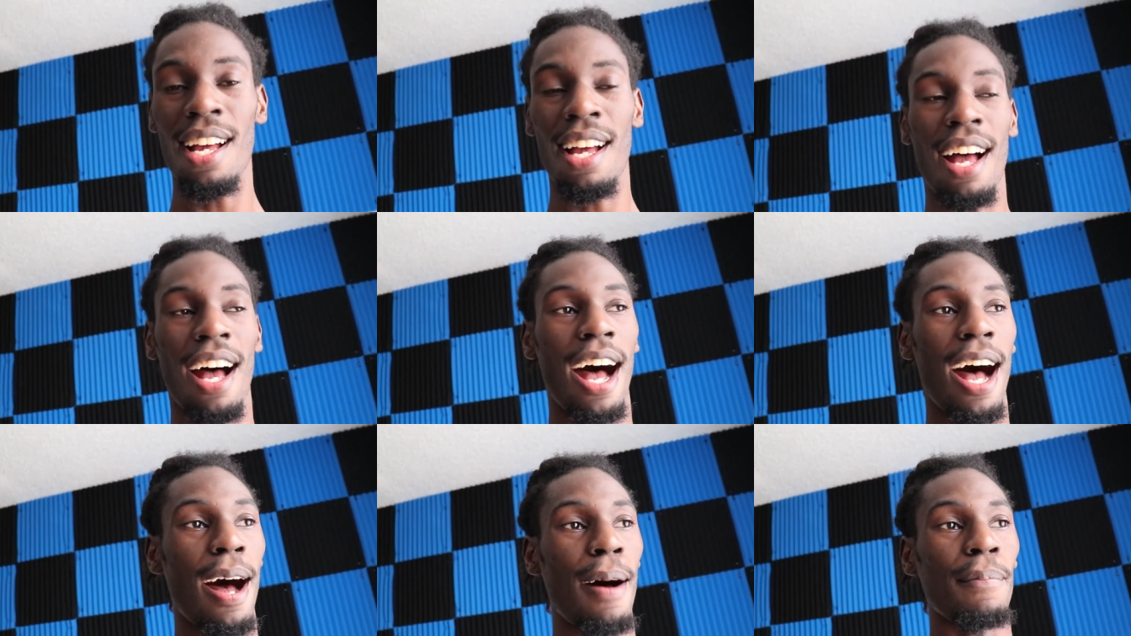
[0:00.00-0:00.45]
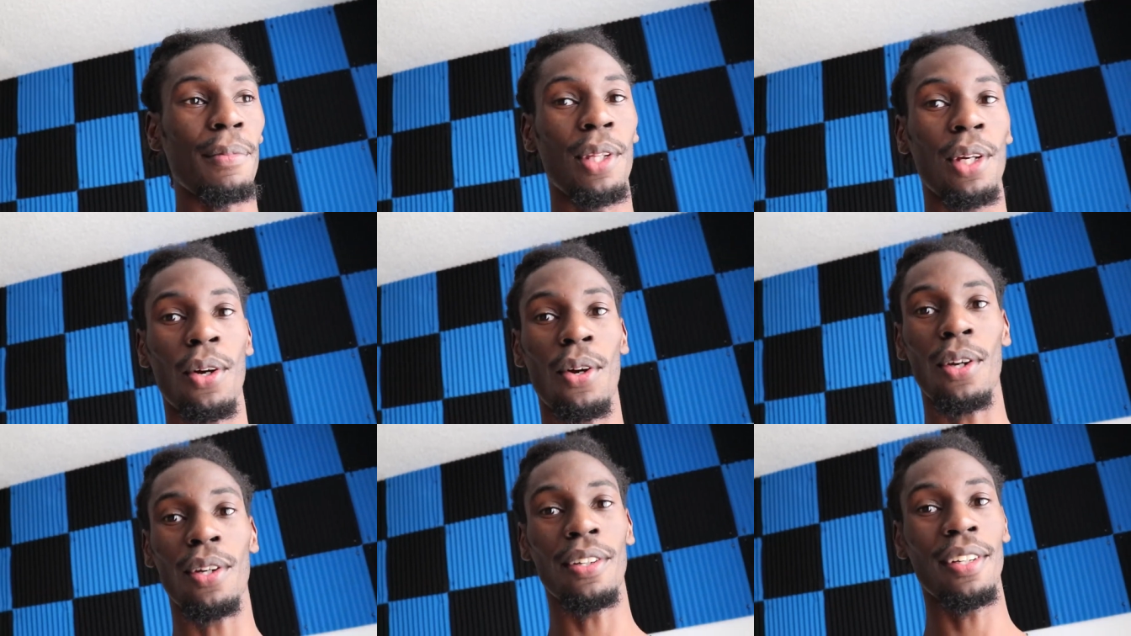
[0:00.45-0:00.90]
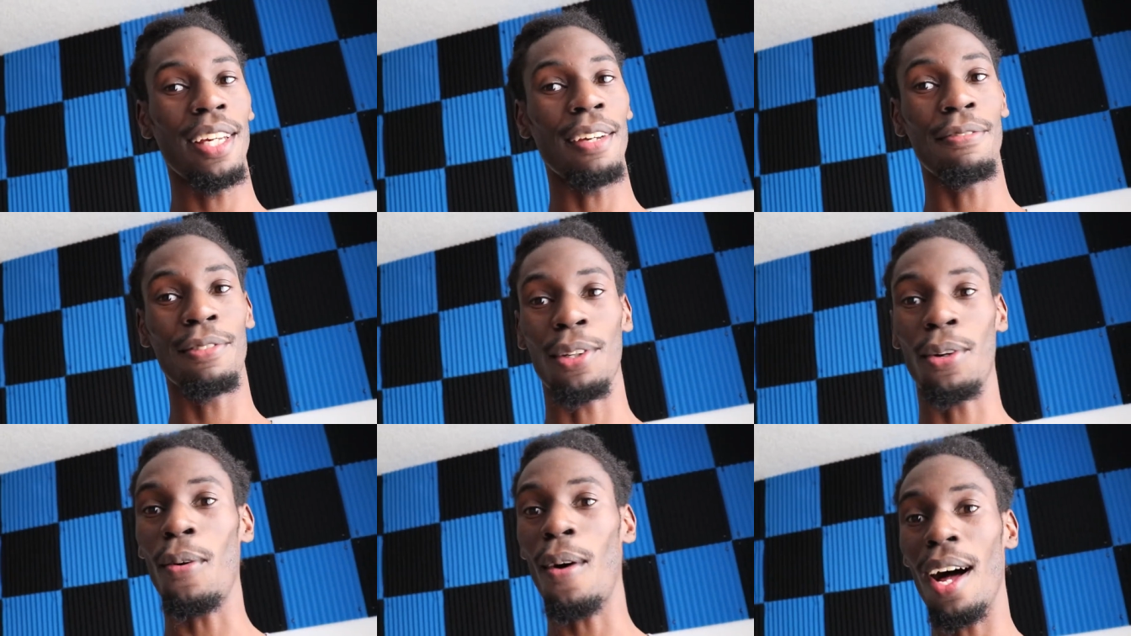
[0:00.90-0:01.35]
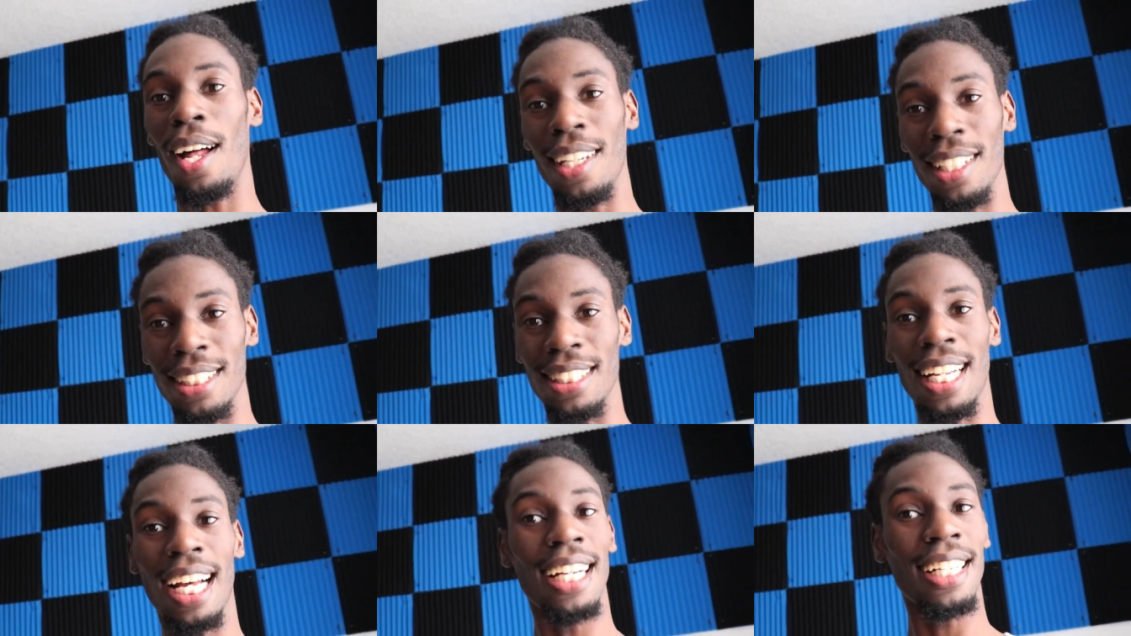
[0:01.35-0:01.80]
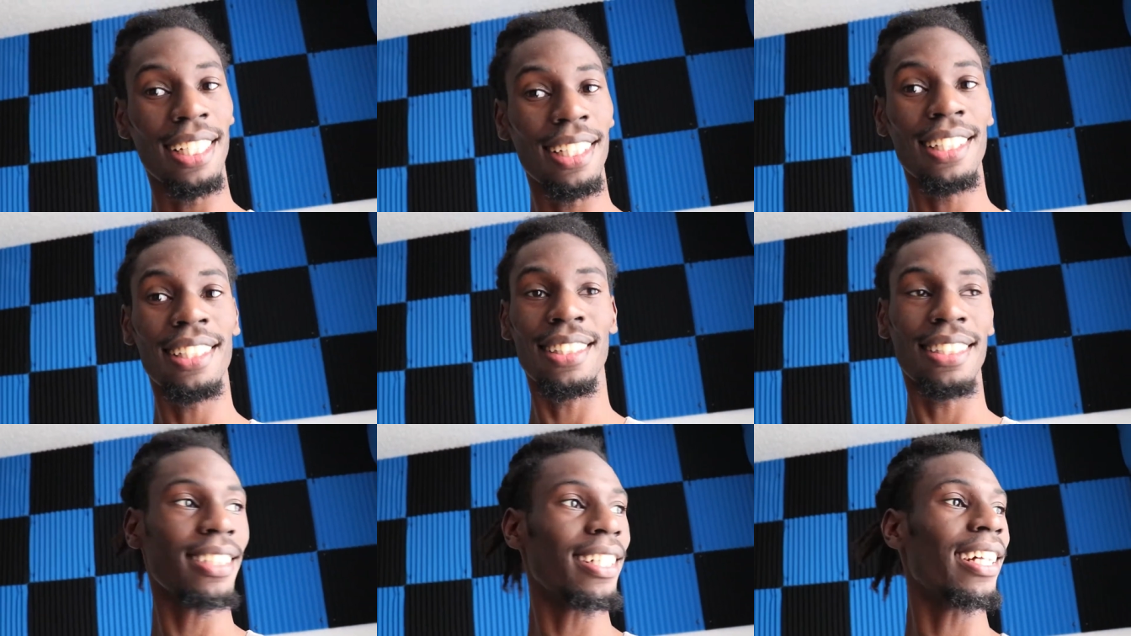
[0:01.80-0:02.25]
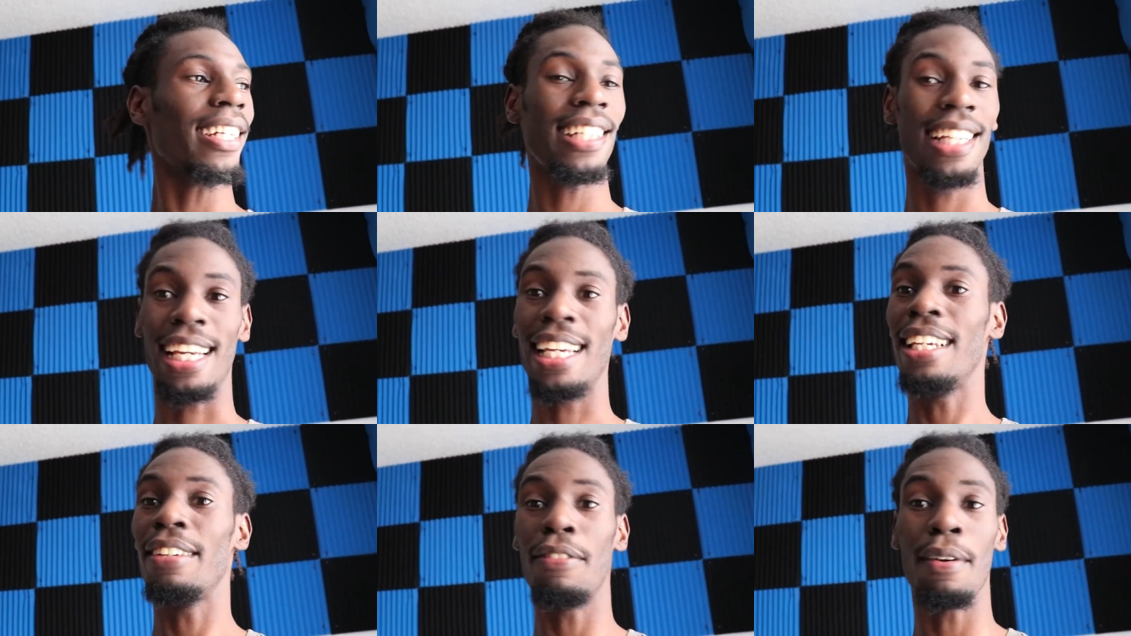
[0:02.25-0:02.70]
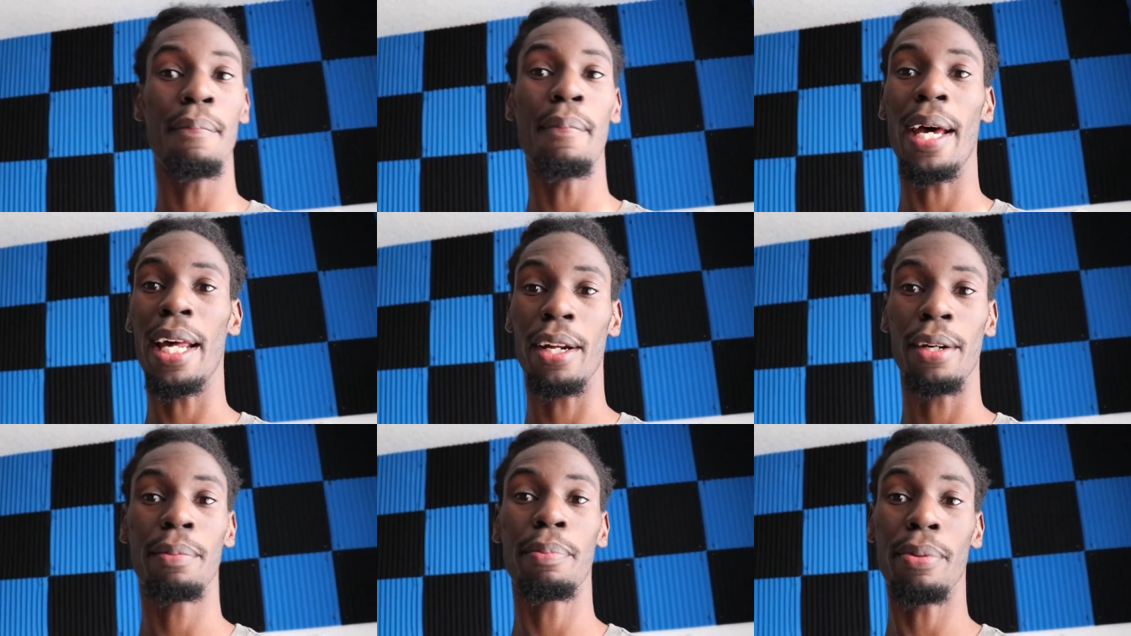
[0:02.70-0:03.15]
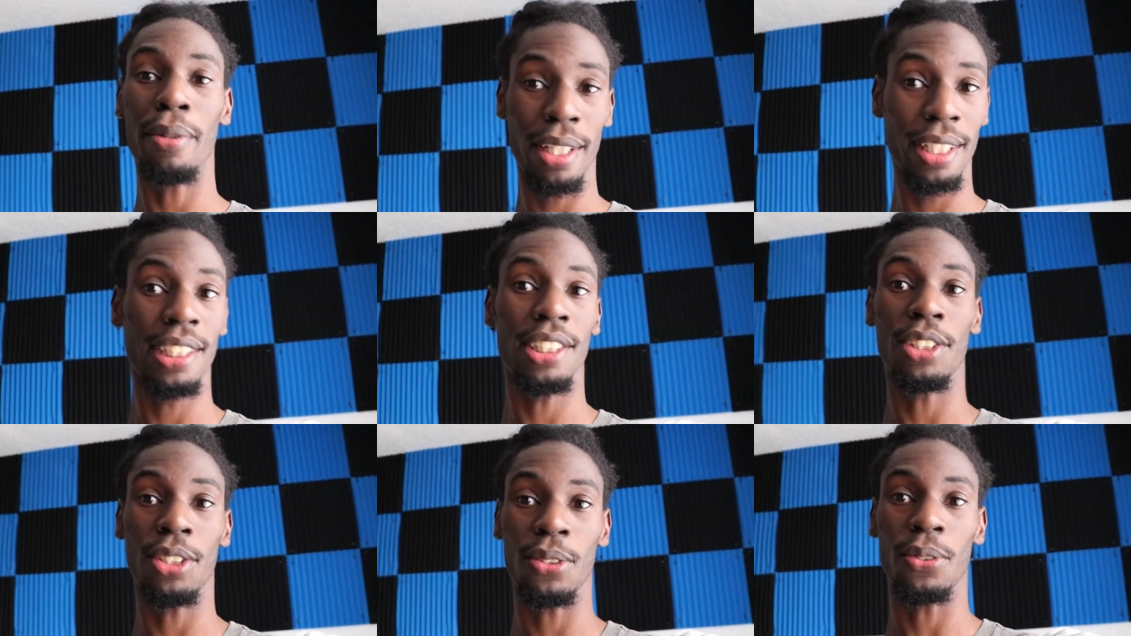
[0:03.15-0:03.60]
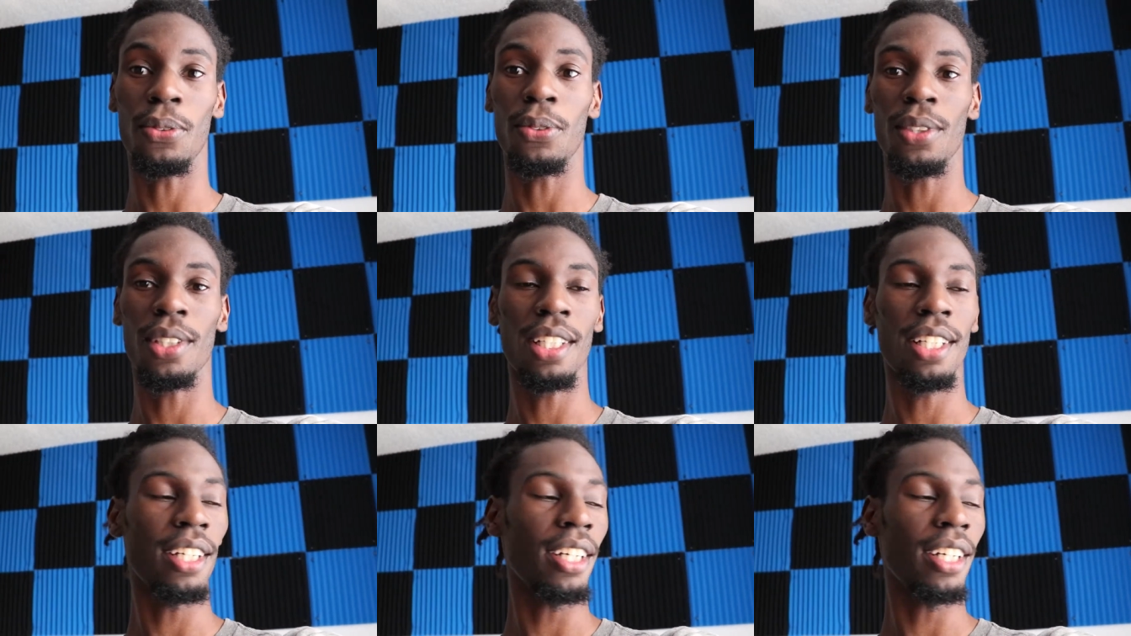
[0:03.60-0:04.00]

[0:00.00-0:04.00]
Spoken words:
If the quality is not good, it's going to get even better pretty soon.